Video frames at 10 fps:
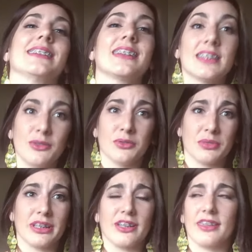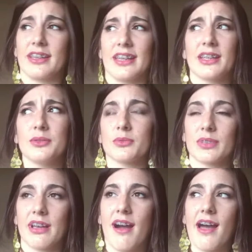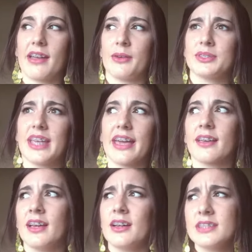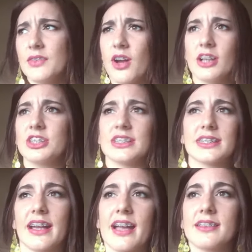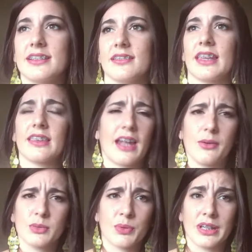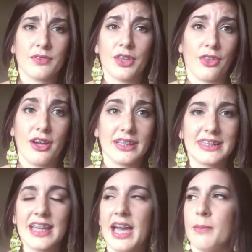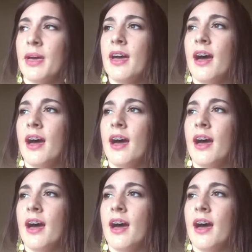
Because he was really good looking, he was really hot, and I was, like, self-conscious. Like, I didn't think that I was pretty for the longest time.